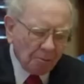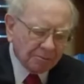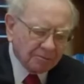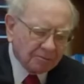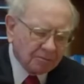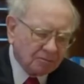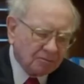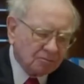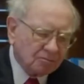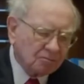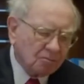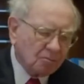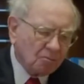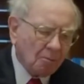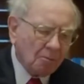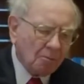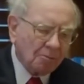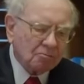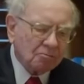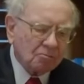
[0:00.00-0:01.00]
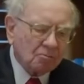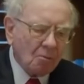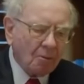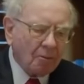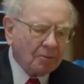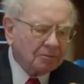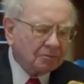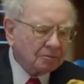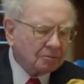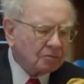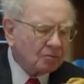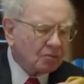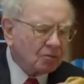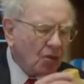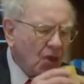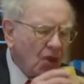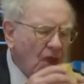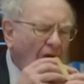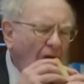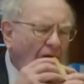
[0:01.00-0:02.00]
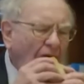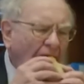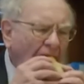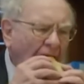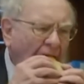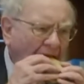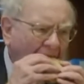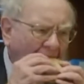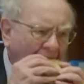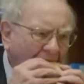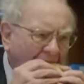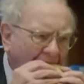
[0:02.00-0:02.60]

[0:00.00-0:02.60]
with inflation. This is where Warren Buffett's concept